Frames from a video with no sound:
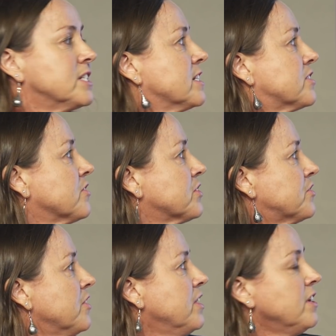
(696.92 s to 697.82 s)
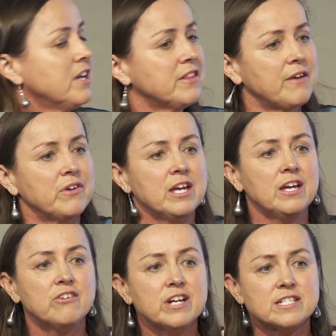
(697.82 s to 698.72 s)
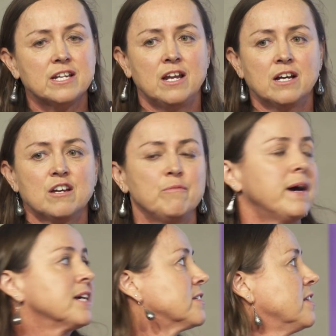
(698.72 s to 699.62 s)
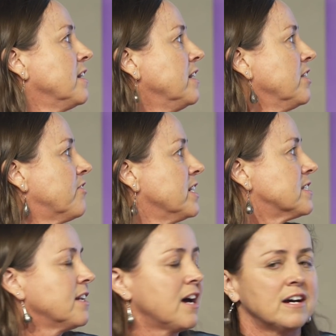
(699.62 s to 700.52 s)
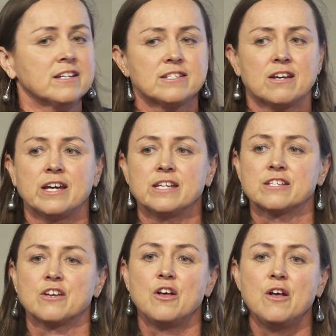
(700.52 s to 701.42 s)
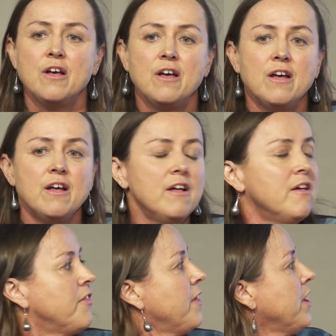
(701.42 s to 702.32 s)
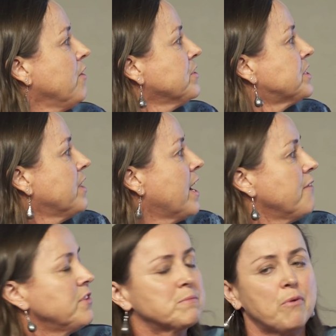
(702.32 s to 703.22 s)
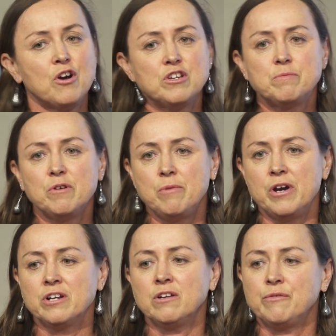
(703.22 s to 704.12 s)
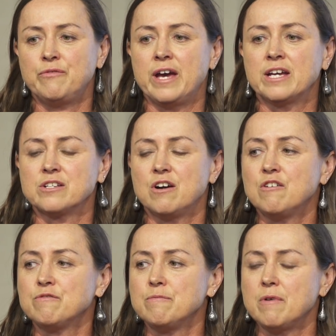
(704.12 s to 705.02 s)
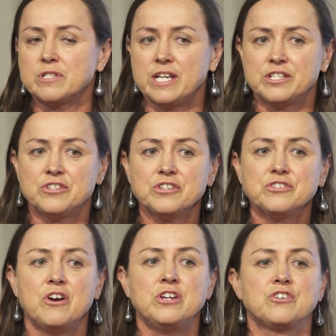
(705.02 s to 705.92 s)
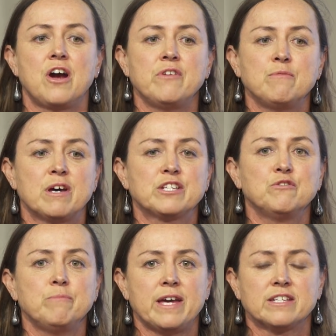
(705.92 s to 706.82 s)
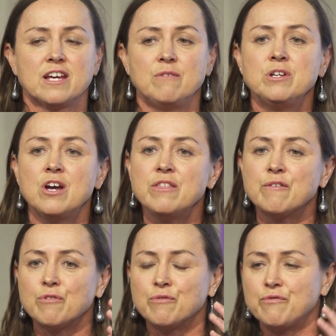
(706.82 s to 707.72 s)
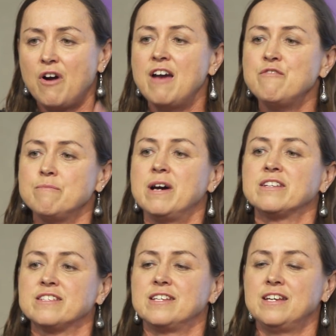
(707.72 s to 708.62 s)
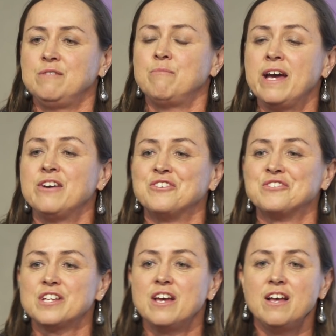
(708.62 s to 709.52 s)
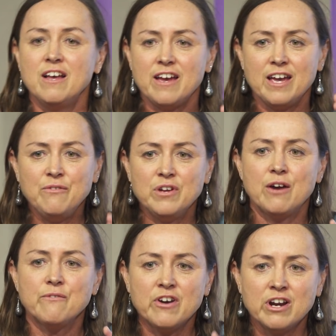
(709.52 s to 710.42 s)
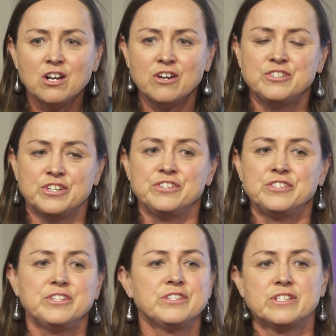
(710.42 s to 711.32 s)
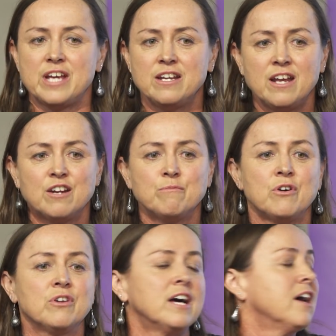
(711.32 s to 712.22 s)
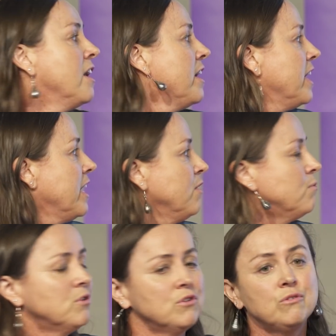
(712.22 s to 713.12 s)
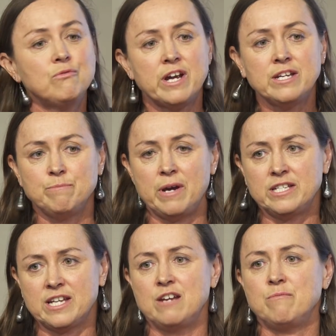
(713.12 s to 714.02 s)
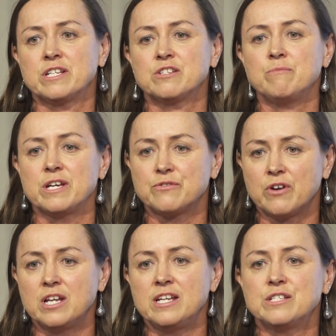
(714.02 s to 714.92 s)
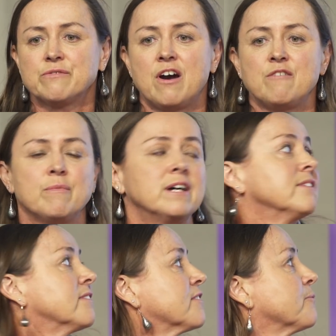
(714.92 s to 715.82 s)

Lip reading: testosterone. They have an increase in lung capacity, increase in heart size. Then they also have this post-pubertal effect of testosterone driving muscle mass. And we know that for 5 months in males, even at very low doses, 10 nanomolar, it will maintain muscle mass for at least 5 months.